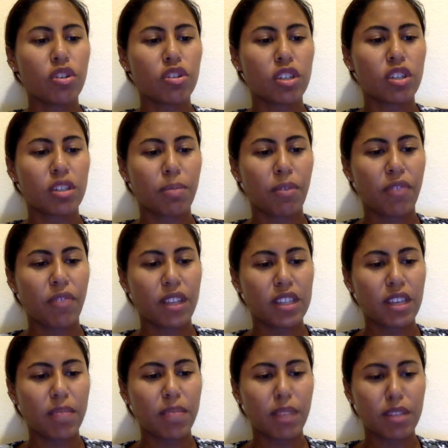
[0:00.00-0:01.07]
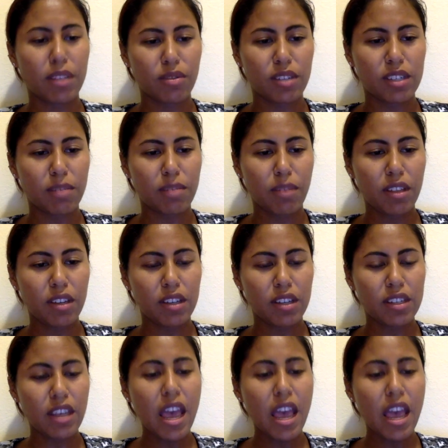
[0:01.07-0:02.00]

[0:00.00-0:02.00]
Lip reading: into preventing mental disabilities